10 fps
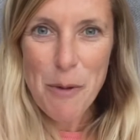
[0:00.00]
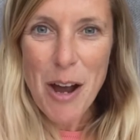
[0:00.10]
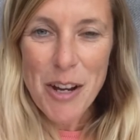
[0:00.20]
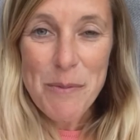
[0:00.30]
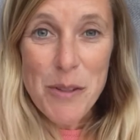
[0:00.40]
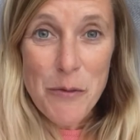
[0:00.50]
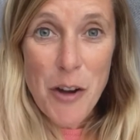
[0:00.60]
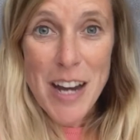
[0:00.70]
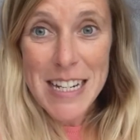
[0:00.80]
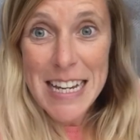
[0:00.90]
welcome to
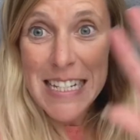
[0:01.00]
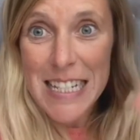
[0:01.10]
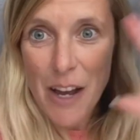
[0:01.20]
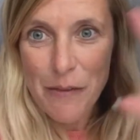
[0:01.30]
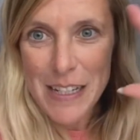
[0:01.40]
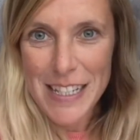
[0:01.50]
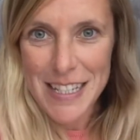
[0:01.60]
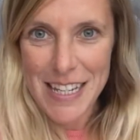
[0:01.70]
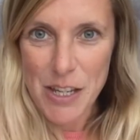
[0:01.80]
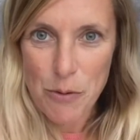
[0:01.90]
Friday. It's lovely to
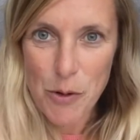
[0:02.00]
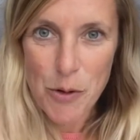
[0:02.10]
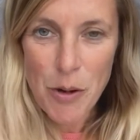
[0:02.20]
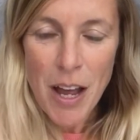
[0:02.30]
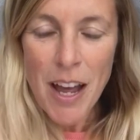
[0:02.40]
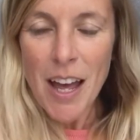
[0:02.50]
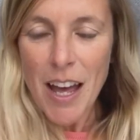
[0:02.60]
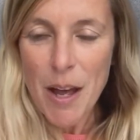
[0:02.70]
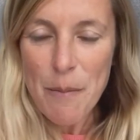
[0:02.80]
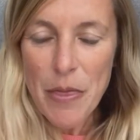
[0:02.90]
see you all.
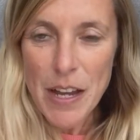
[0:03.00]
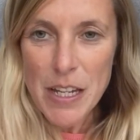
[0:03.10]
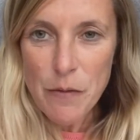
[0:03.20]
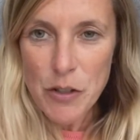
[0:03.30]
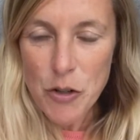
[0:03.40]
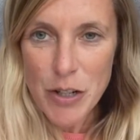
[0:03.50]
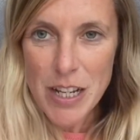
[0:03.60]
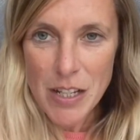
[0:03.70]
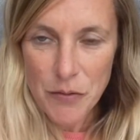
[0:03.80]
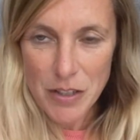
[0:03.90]
Thank you for joining
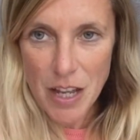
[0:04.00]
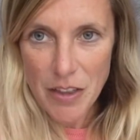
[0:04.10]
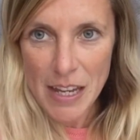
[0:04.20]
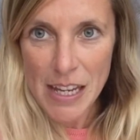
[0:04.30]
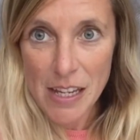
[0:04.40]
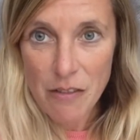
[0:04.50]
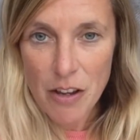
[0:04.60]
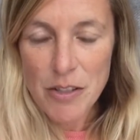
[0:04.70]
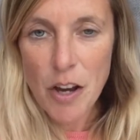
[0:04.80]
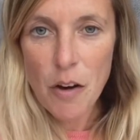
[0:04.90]
us for another
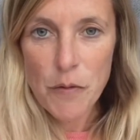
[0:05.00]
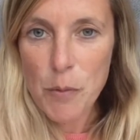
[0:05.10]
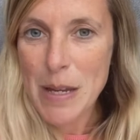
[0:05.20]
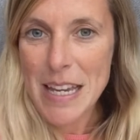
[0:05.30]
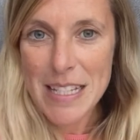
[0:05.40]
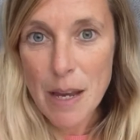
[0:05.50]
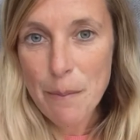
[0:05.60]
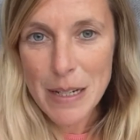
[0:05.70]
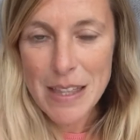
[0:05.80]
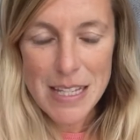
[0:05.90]
Heroes of the Week
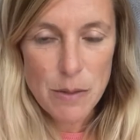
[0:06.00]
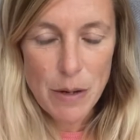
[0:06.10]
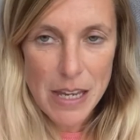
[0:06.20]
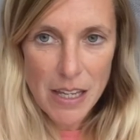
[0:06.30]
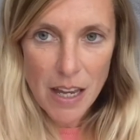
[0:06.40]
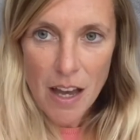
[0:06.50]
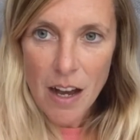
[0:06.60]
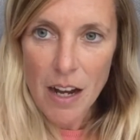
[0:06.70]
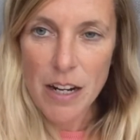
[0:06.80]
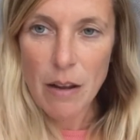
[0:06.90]
assembly this week.
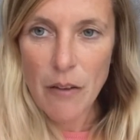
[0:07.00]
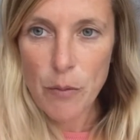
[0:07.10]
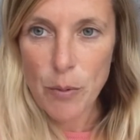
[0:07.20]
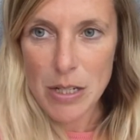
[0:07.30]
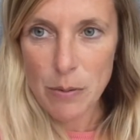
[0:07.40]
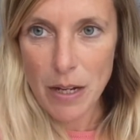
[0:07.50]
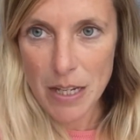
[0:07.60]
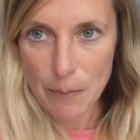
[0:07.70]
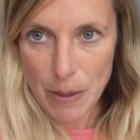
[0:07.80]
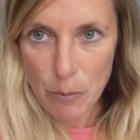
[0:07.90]
I know everybody's
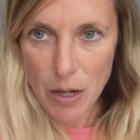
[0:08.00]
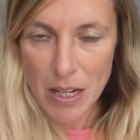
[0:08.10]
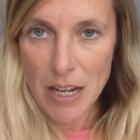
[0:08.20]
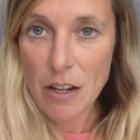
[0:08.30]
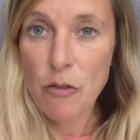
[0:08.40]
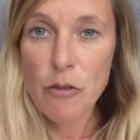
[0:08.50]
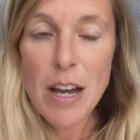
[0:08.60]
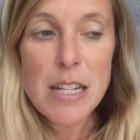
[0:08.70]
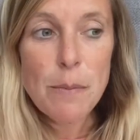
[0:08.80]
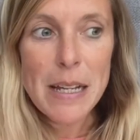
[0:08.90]
been working
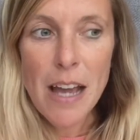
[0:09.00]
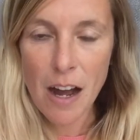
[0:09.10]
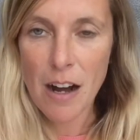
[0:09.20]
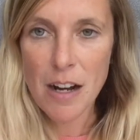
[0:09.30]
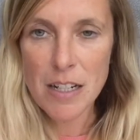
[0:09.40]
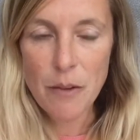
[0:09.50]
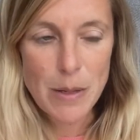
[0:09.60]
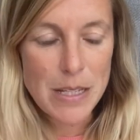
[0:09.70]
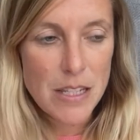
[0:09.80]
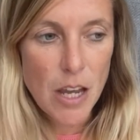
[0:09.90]
incredibly hard. I've
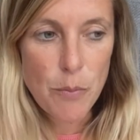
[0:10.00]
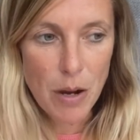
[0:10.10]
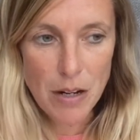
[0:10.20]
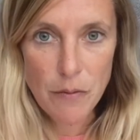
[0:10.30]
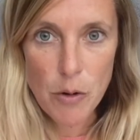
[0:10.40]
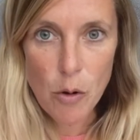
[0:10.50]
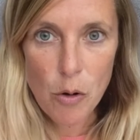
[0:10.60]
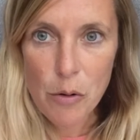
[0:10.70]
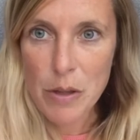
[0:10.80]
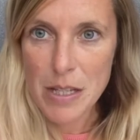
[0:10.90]
been so proud of you
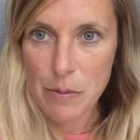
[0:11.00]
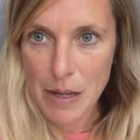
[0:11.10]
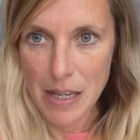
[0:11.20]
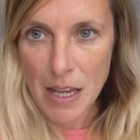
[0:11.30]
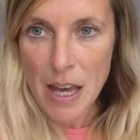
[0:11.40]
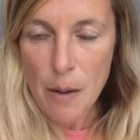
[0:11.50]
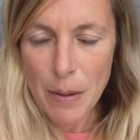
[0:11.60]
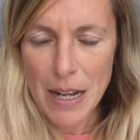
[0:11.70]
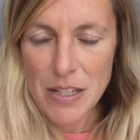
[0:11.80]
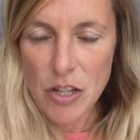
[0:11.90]
all this week, but
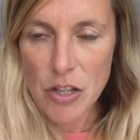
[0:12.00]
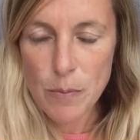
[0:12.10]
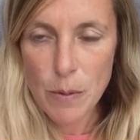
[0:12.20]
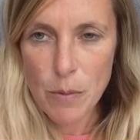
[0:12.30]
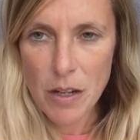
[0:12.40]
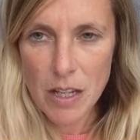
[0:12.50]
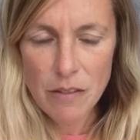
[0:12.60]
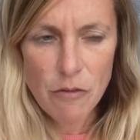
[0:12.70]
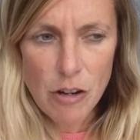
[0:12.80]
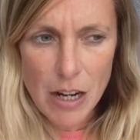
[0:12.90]
let's see who's been working
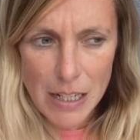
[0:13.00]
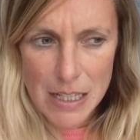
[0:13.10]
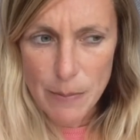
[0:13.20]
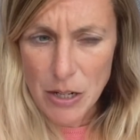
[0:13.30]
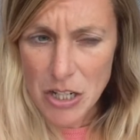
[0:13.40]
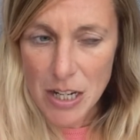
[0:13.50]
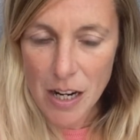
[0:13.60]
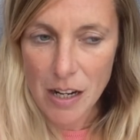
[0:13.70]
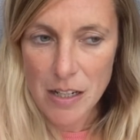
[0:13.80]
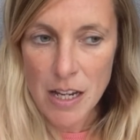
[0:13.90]
really specially
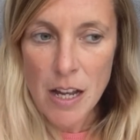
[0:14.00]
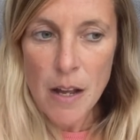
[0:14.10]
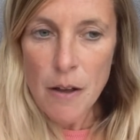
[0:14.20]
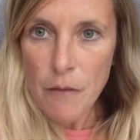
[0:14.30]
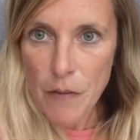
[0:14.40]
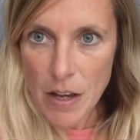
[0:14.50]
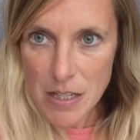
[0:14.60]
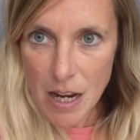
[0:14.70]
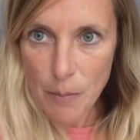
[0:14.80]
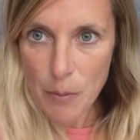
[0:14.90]
hard. First
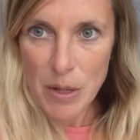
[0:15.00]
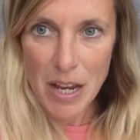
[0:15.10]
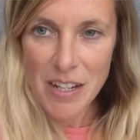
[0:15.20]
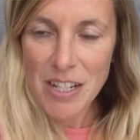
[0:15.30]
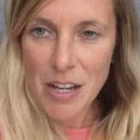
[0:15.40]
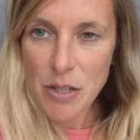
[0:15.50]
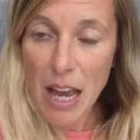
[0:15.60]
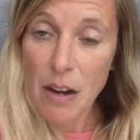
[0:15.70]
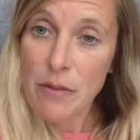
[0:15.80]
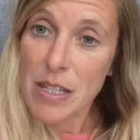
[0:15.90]
up, we're going to go to
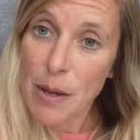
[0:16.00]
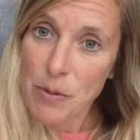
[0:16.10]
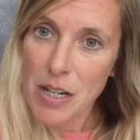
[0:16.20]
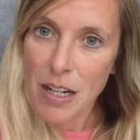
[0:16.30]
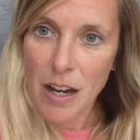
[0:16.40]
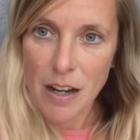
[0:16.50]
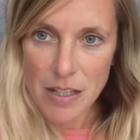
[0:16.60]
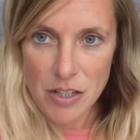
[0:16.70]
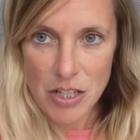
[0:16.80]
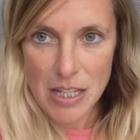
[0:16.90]
our reception class
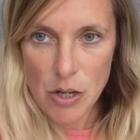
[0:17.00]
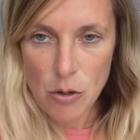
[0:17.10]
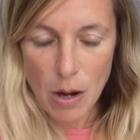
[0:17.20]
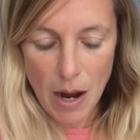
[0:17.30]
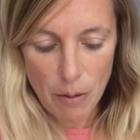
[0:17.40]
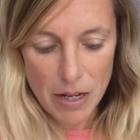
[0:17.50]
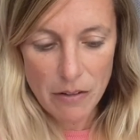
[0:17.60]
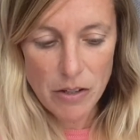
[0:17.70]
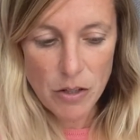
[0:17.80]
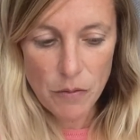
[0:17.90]
to see who our
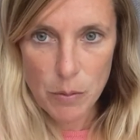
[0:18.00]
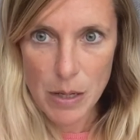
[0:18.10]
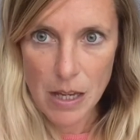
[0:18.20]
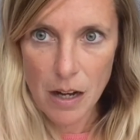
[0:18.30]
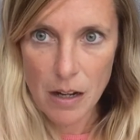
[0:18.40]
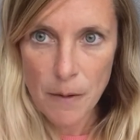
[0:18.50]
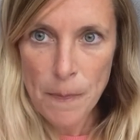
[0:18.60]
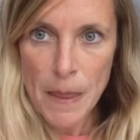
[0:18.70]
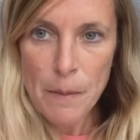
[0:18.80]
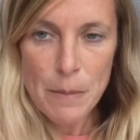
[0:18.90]
Heroes of the Week are.
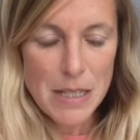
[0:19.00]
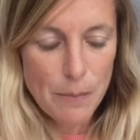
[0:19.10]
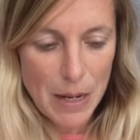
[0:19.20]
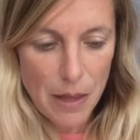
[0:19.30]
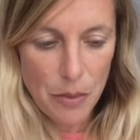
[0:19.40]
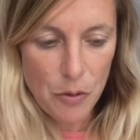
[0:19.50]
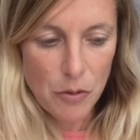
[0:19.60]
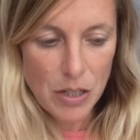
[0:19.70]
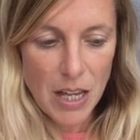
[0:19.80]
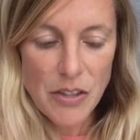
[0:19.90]
Mr.
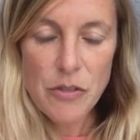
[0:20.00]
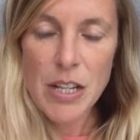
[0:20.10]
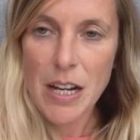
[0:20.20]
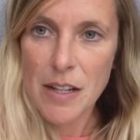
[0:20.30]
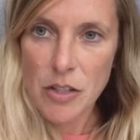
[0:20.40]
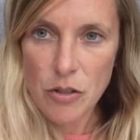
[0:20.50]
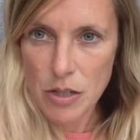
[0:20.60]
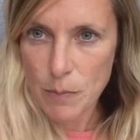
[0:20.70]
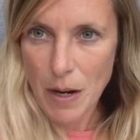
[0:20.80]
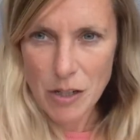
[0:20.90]
Blandthorne, can you tell us who
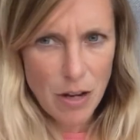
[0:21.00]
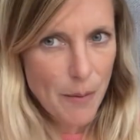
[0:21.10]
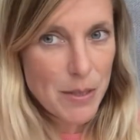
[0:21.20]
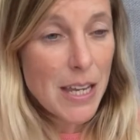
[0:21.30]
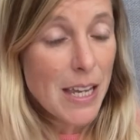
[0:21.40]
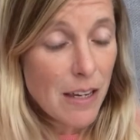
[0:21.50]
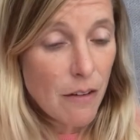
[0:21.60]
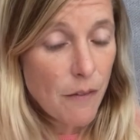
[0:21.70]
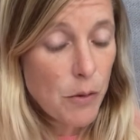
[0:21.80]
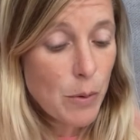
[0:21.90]
Spider Crab's
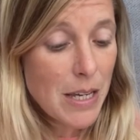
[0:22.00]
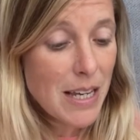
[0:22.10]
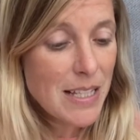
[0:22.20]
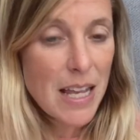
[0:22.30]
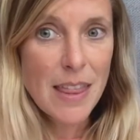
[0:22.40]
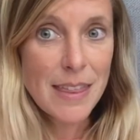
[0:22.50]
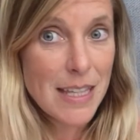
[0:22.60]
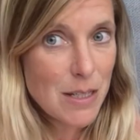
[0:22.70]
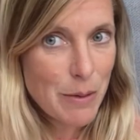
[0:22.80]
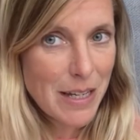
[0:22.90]
Hero of the Week is
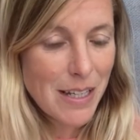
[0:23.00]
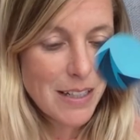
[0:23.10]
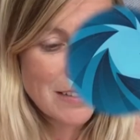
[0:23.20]
this week?